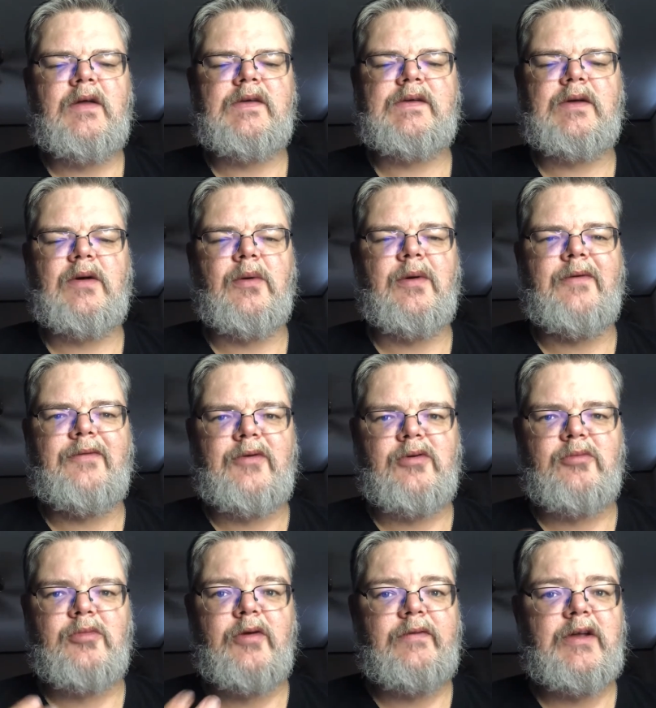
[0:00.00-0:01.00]
So if
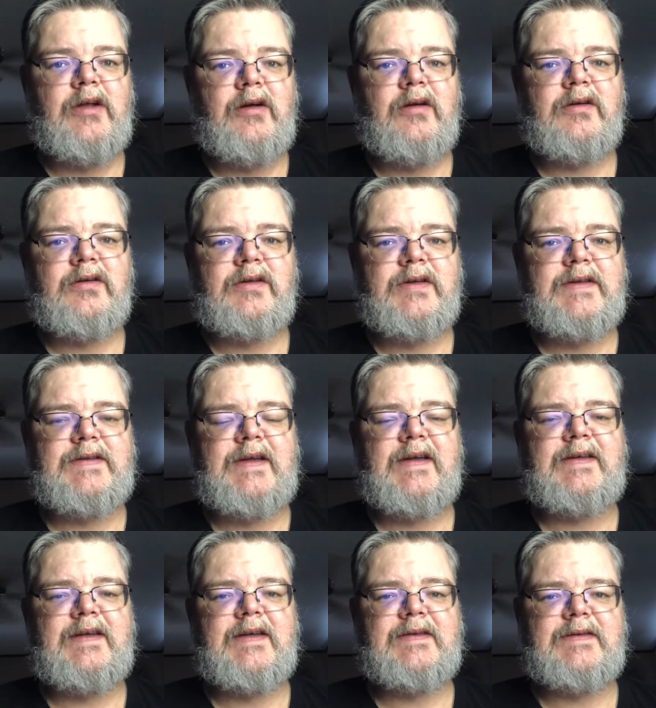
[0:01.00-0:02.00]
you're moving here to the
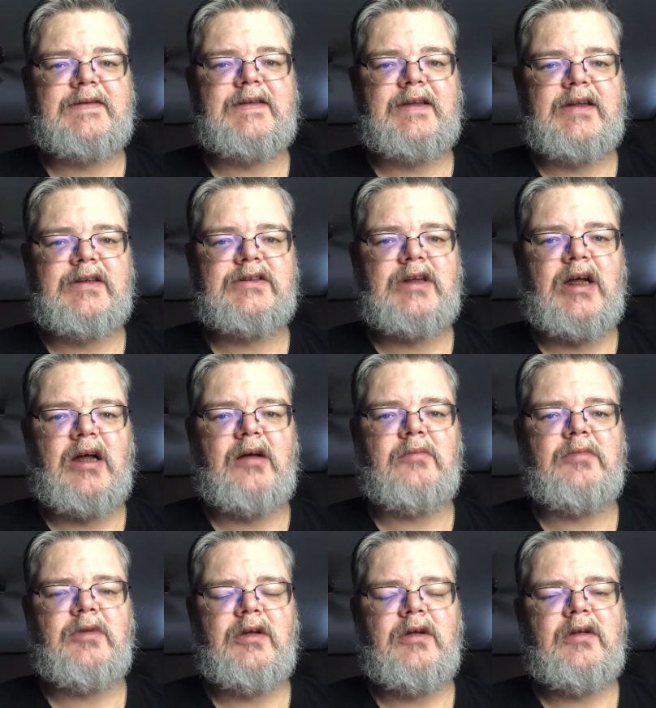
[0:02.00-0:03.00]
state of Texas to get a
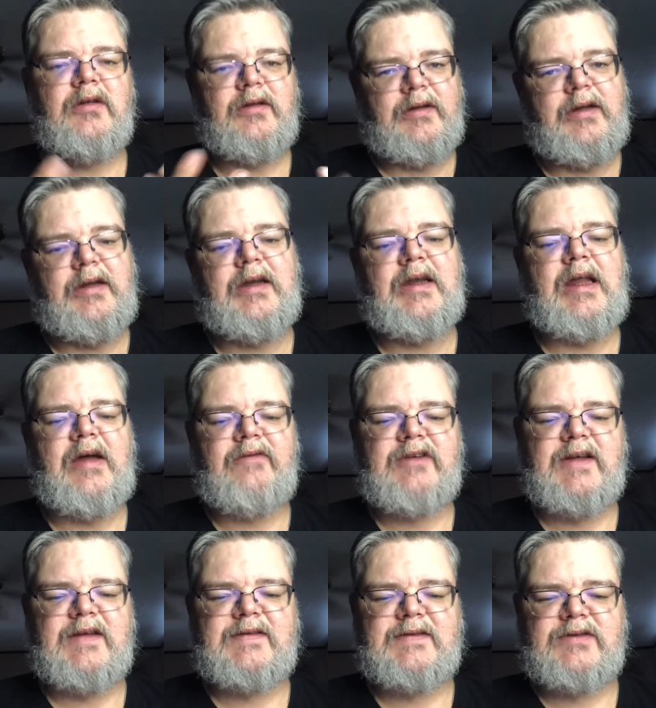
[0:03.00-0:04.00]
job, you need to have
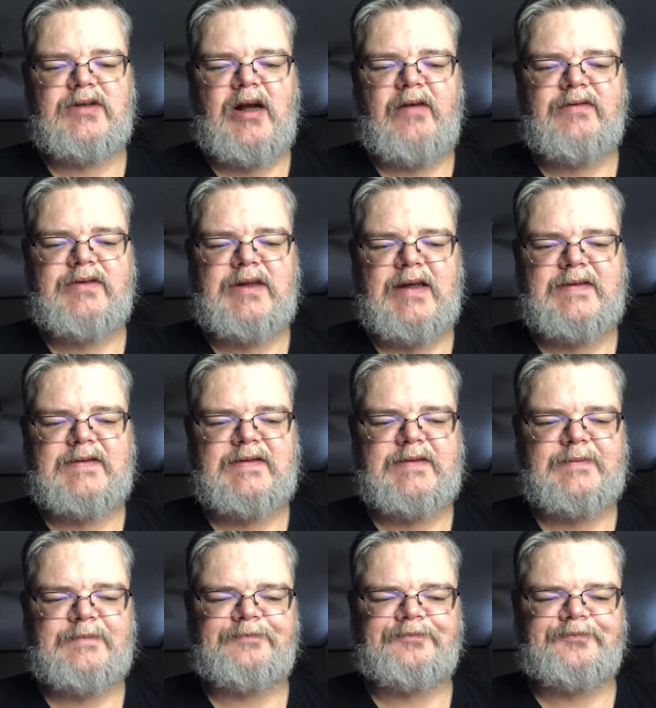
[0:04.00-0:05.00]
a Texas driver's license,